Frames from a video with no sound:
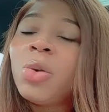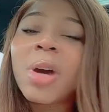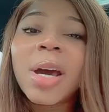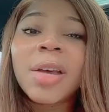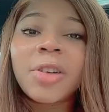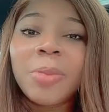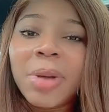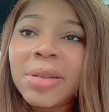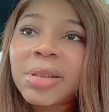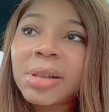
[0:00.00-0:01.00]
you guys are
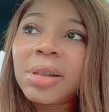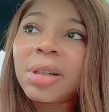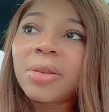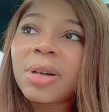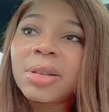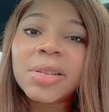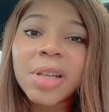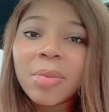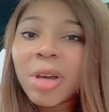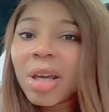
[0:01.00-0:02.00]
basically around the
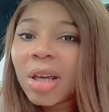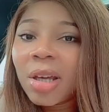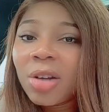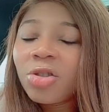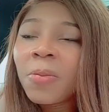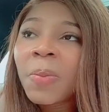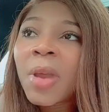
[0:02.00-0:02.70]
same age